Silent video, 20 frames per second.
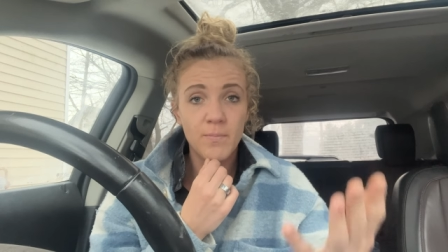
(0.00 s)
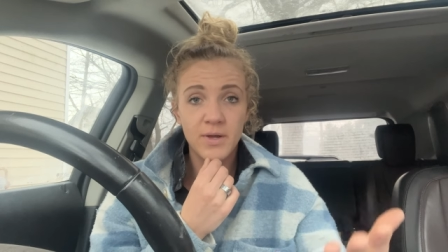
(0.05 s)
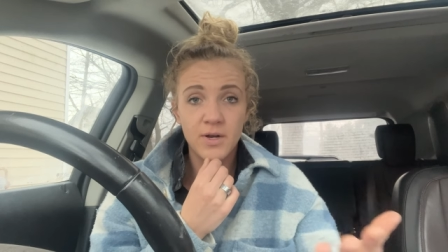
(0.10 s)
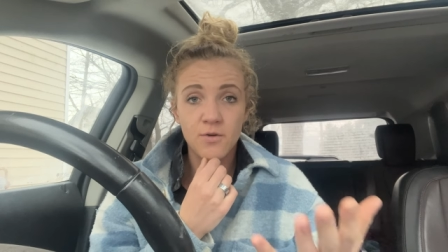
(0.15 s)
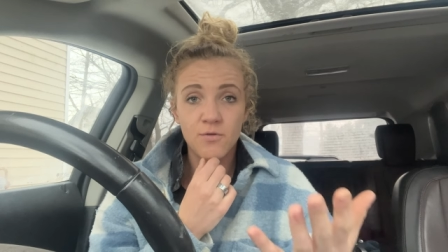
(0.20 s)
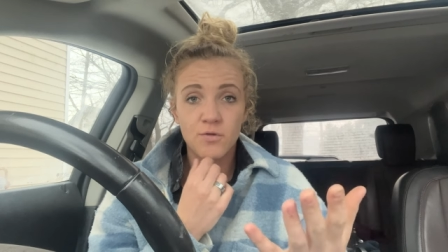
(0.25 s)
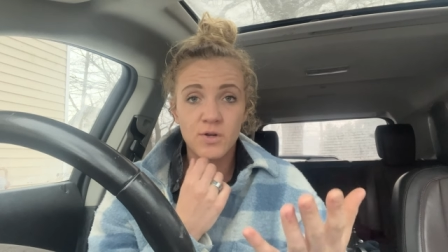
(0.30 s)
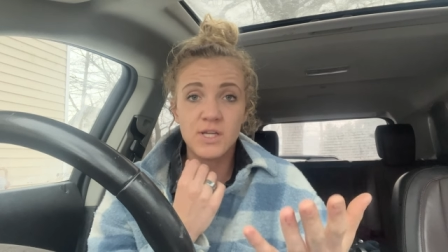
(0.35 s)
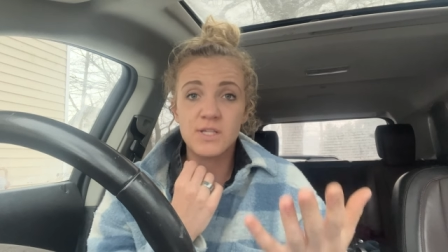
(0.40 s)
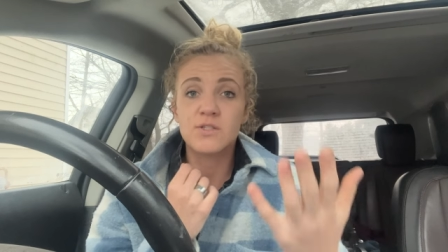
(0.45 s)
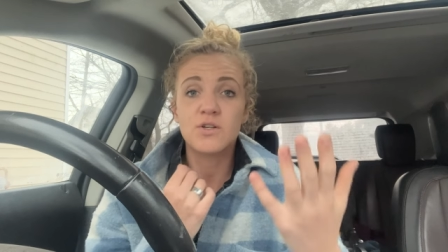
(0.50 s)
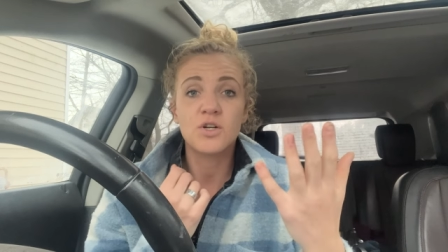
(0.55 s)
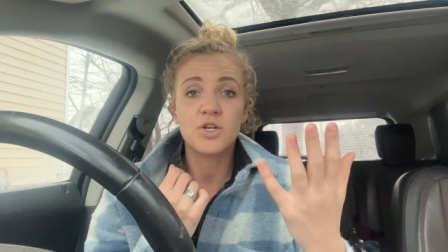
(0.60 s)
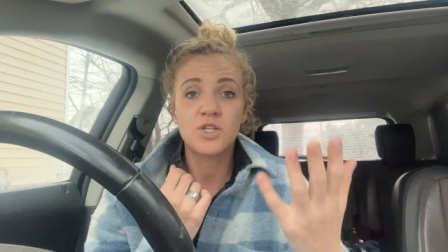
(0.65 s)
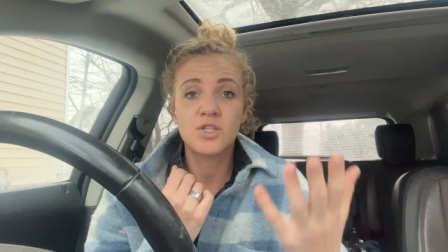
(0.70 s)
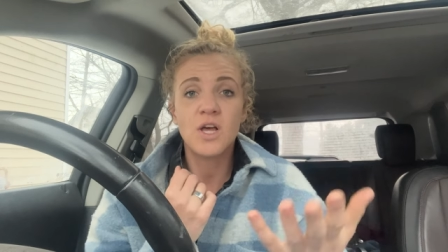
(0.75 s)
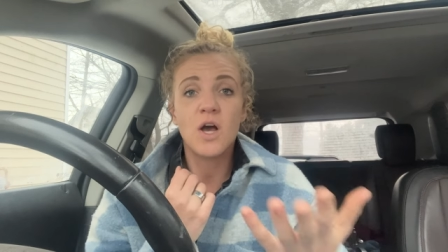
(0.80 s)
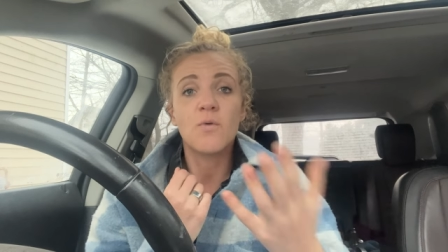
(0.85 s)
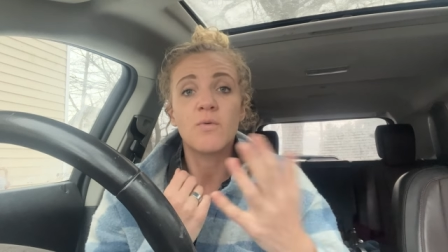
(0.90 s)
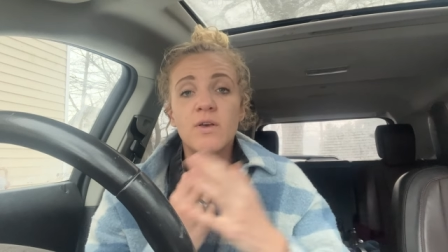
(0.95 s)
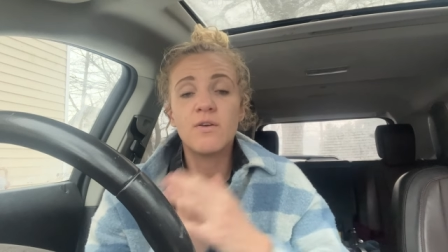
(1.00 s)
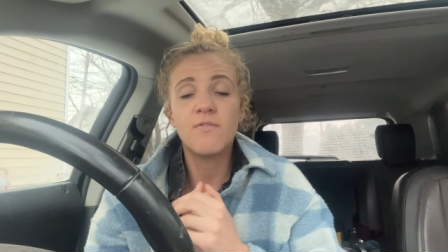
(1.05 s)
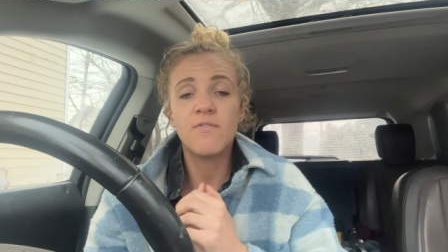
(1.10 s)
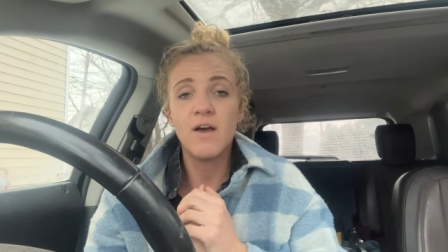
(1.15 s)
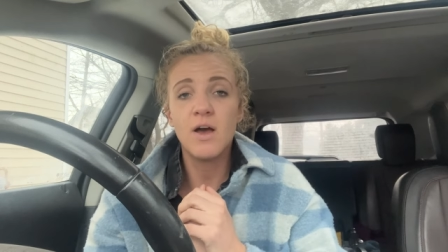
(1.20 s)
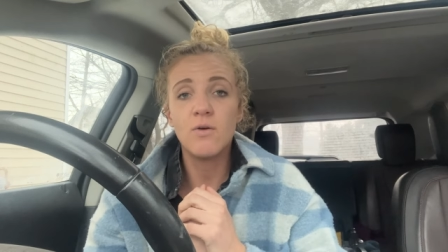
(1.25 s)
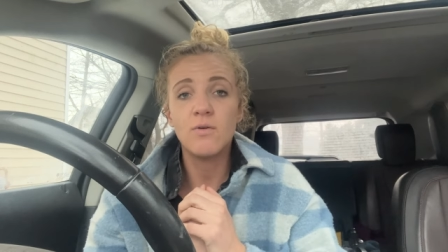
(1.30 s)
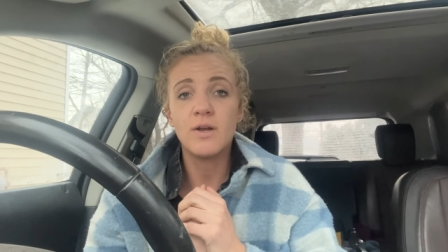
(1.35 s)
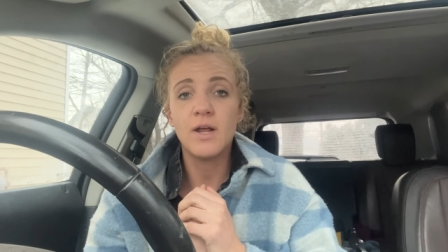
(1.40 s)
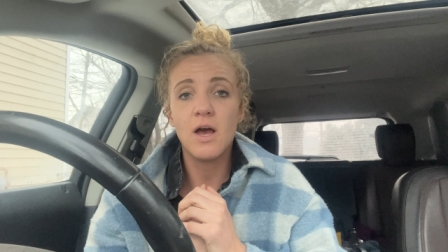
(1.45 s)
bit of research that we
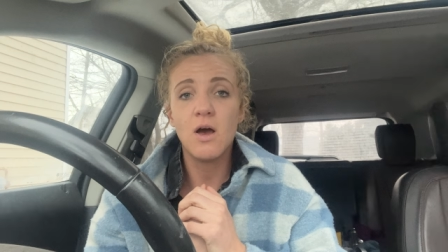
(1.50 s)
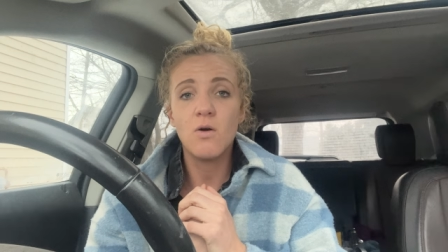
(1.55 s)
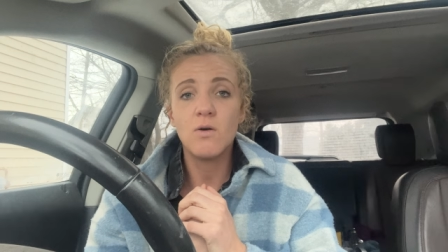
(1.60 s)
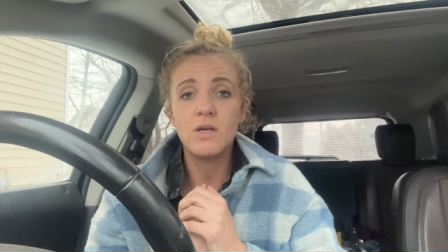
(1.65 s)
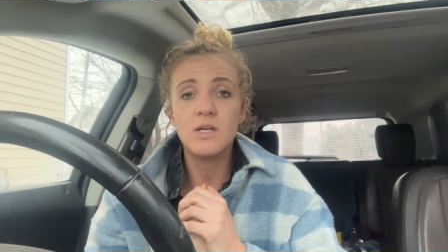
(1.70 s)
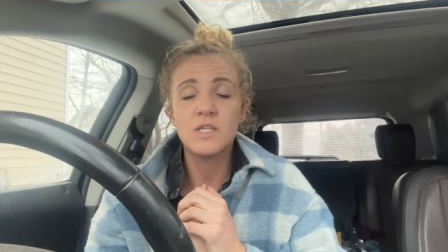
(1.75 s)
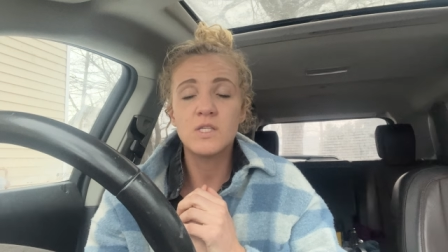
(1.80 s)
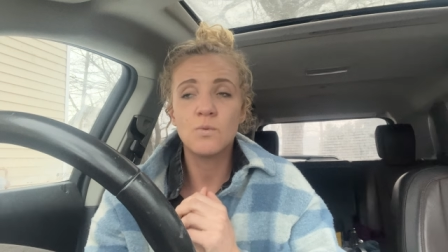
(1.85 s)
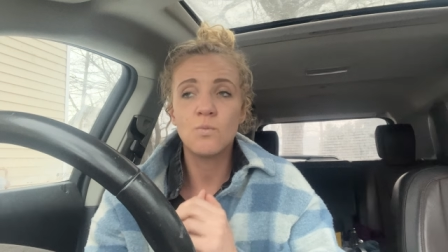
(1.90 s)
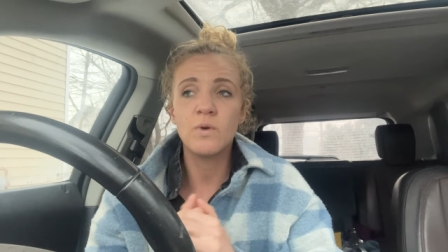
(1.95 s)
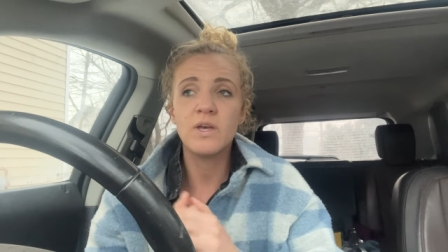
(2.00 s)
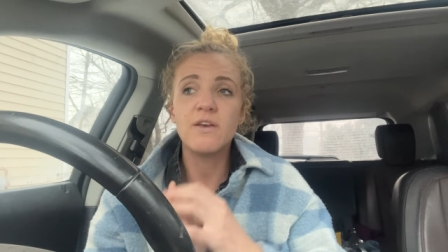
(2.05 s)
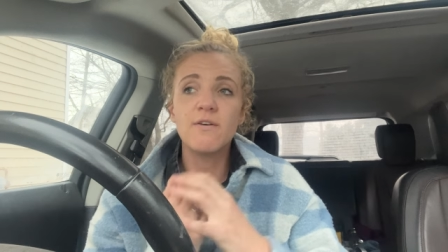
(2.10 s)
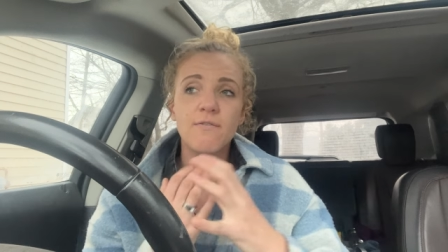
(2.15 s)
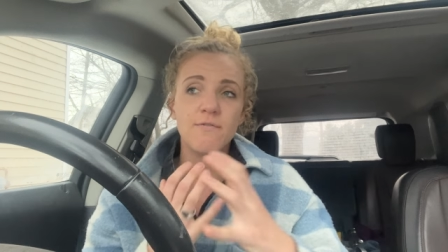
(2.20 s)
found out is we